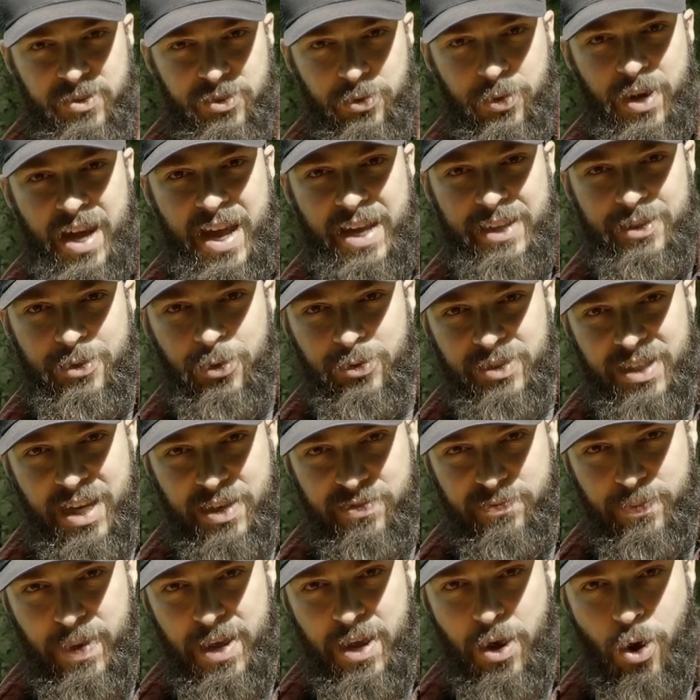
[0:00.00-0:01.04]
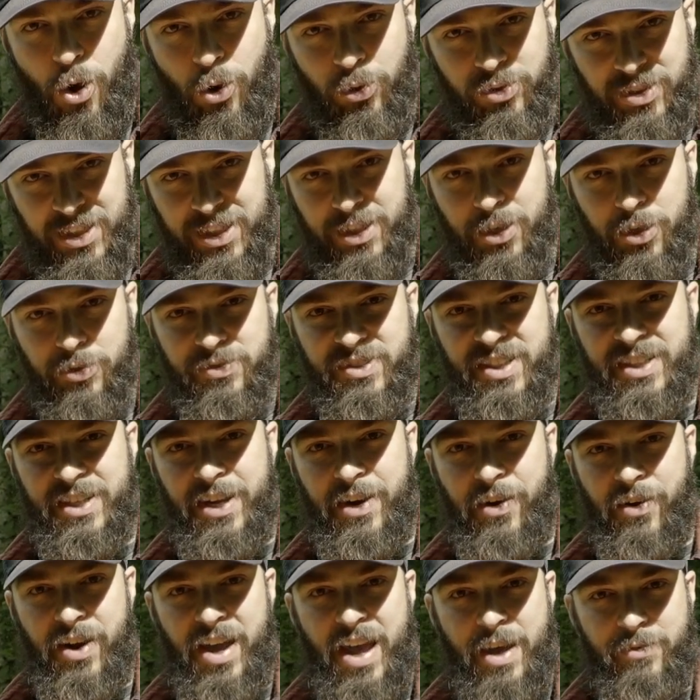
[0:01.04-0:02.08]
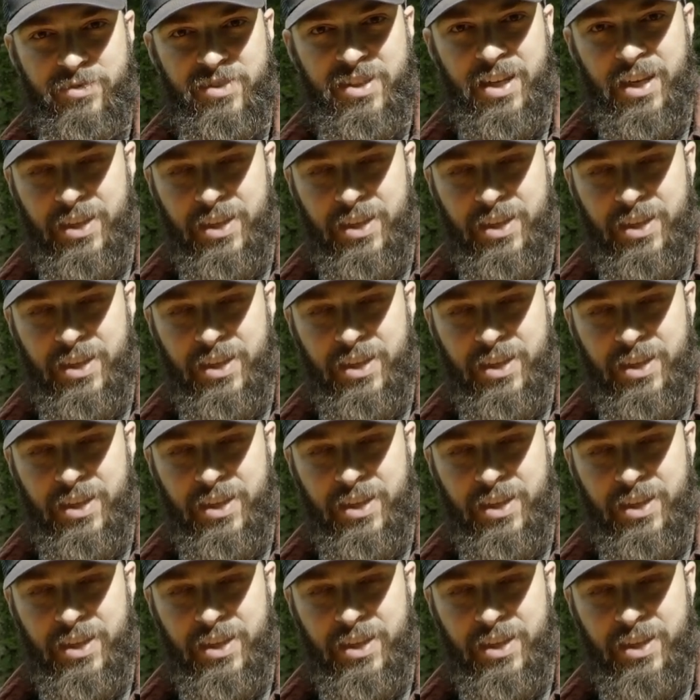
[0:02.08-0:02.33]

So I don't have my only gloves in there, I have an